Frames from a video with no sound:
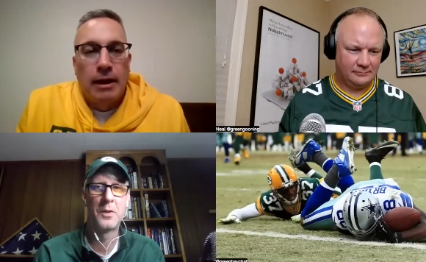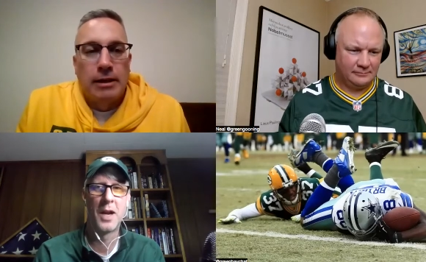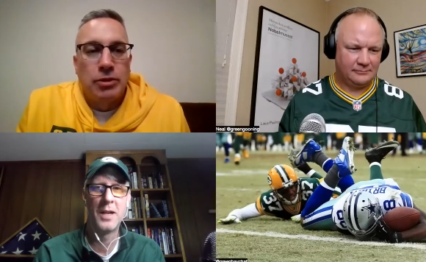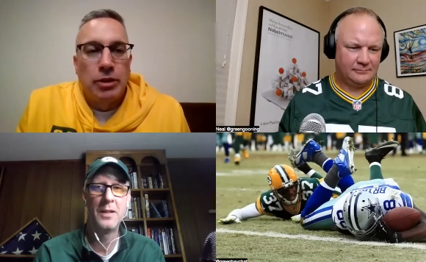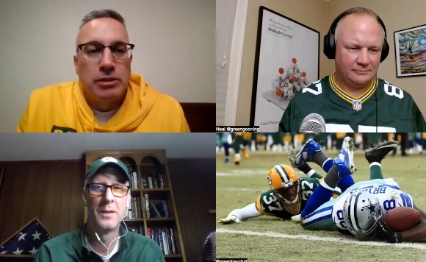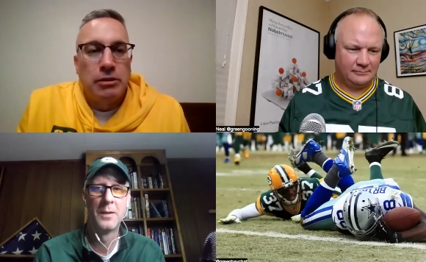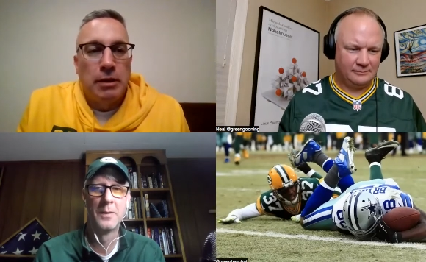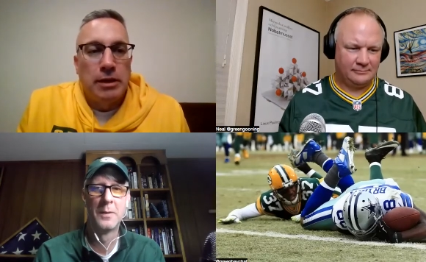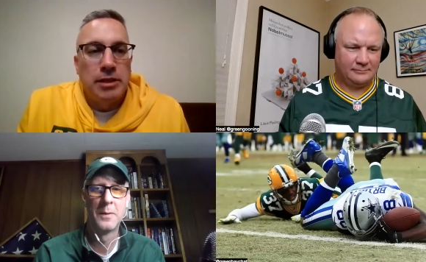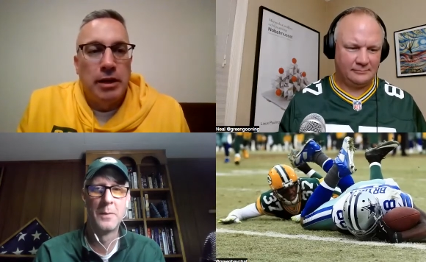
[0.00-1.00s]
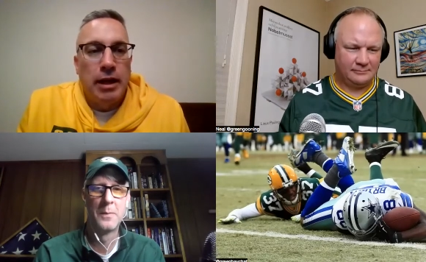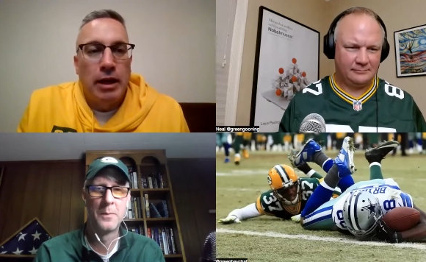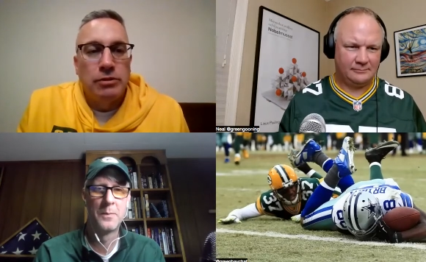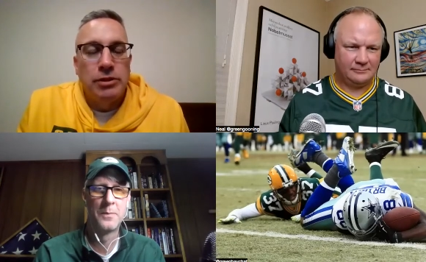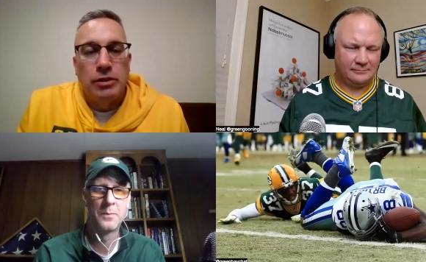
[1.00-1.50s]
Speaker 1: Uh, right. So they still maintain a
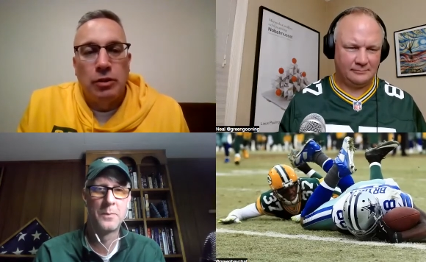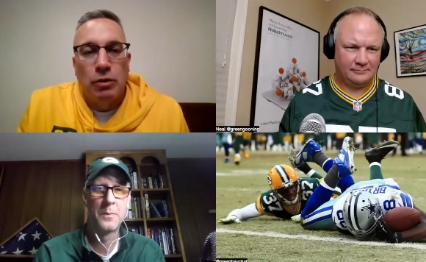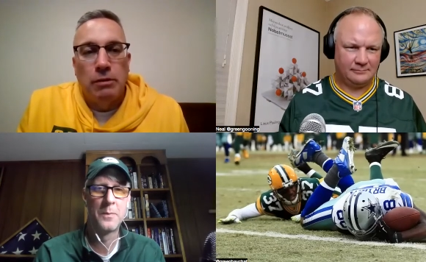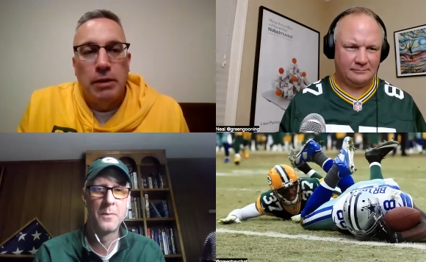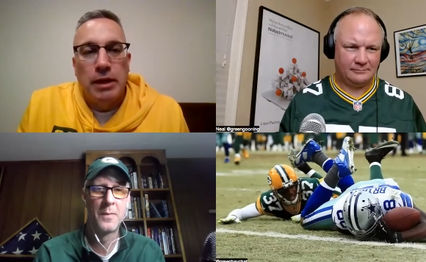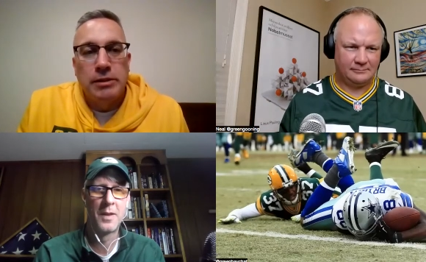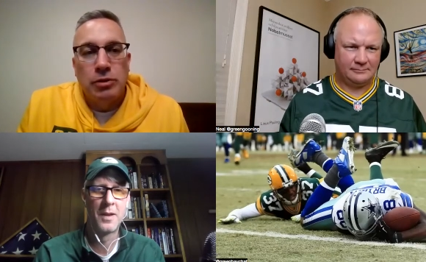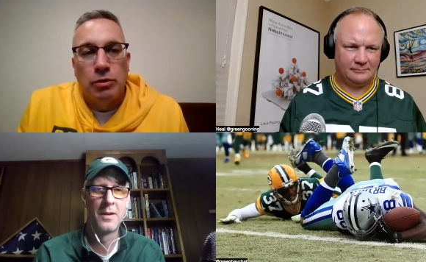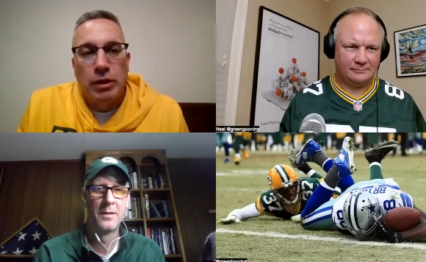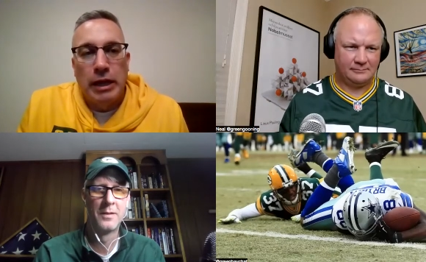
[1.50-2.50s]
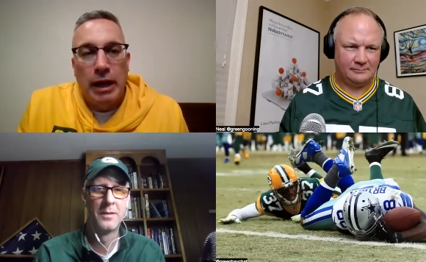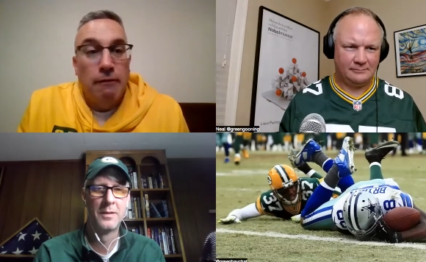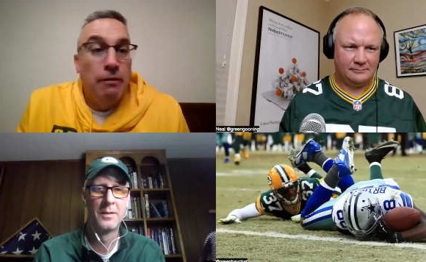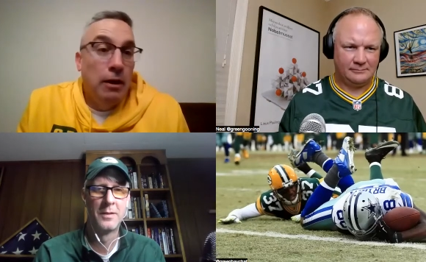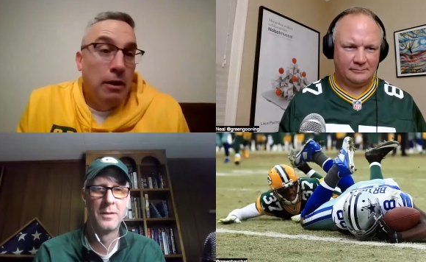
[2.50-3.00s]
house in Green Bay. So they
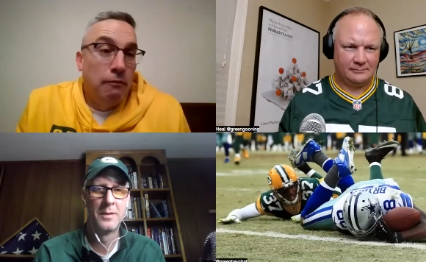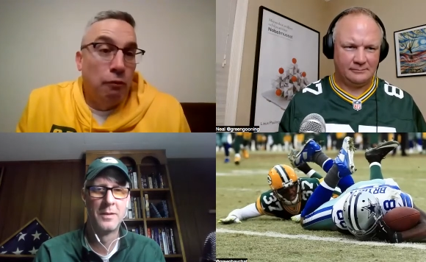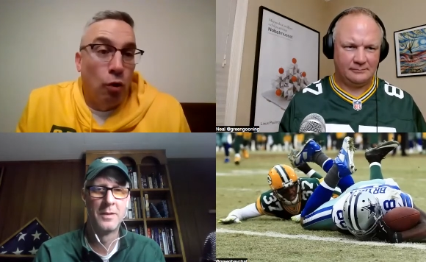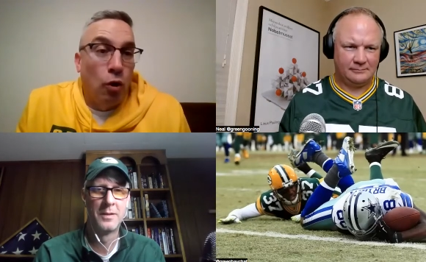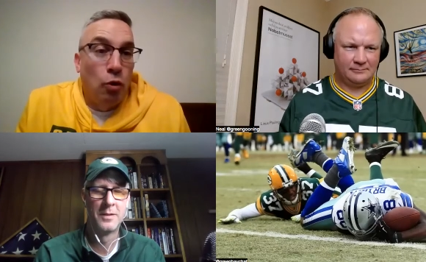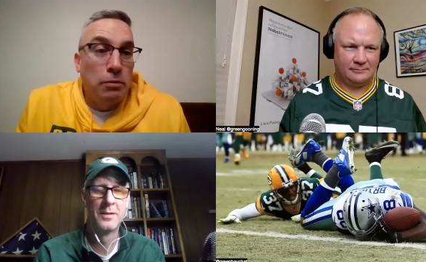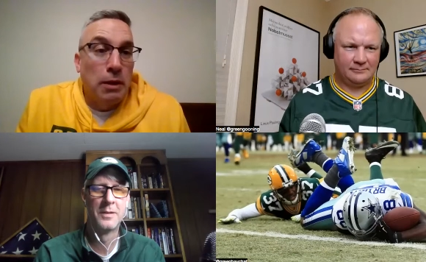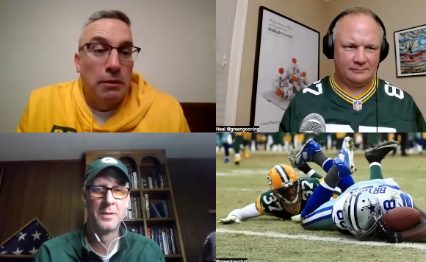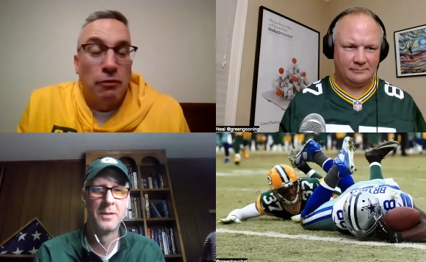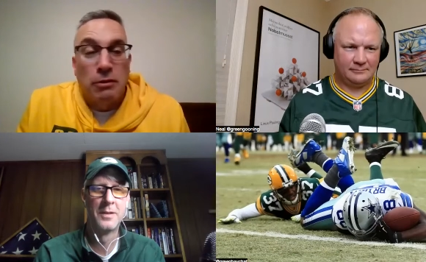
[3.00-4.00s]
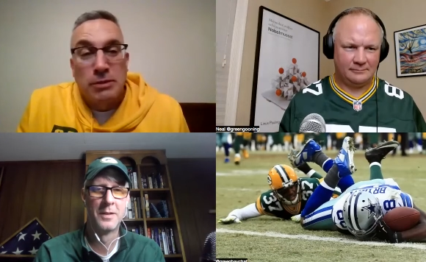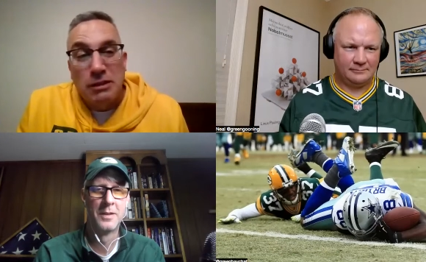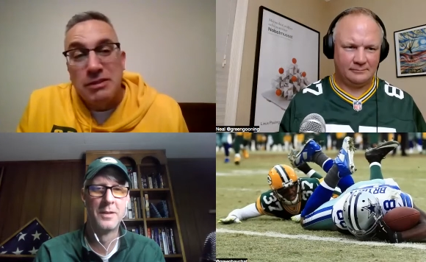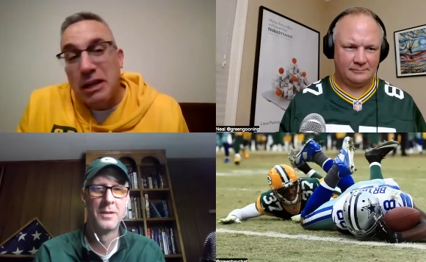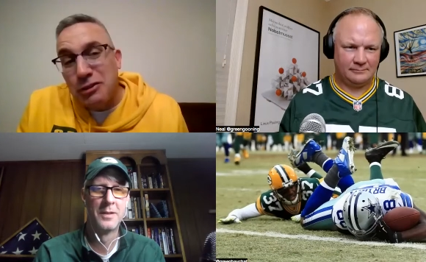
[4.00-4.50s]
have, for a homecoming for
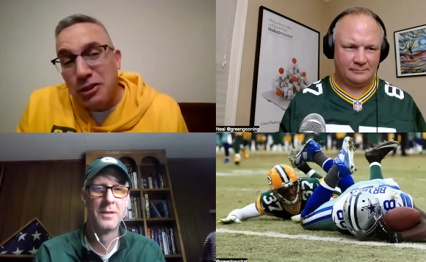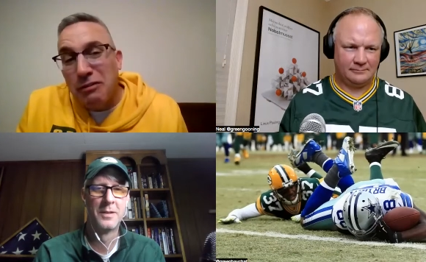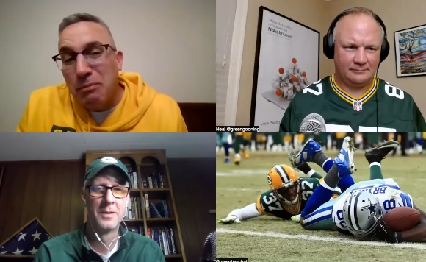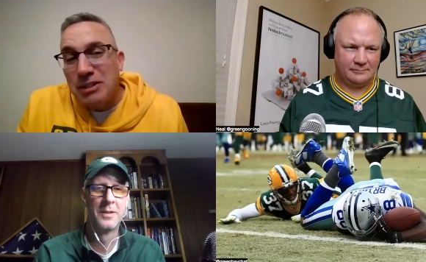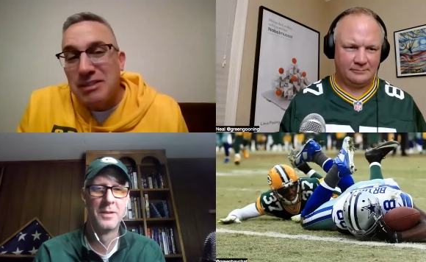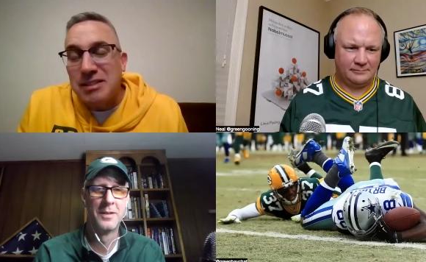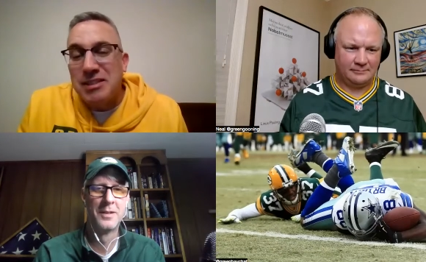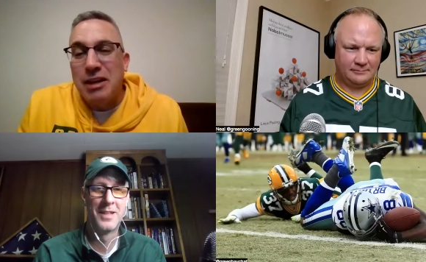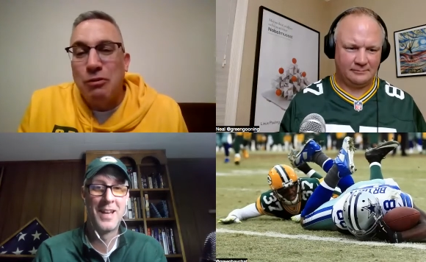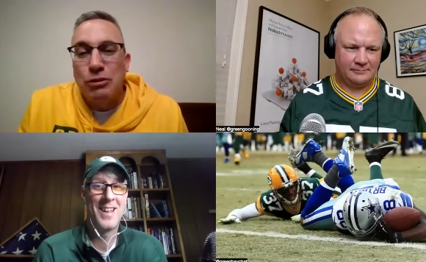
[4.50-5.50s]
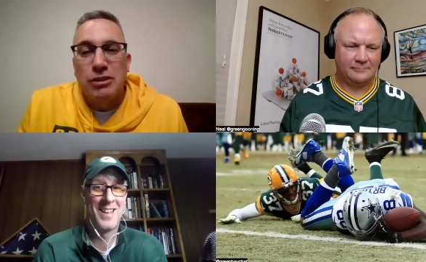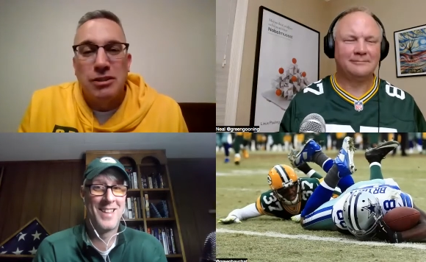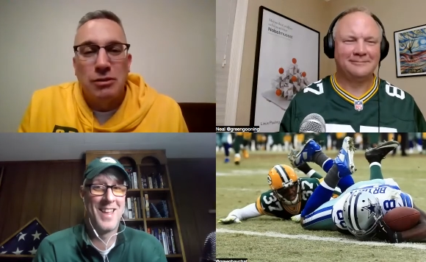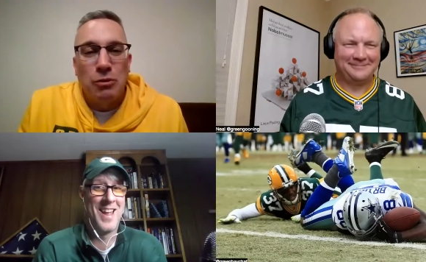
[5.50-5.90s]
themselves, they actually have a place to stay, which is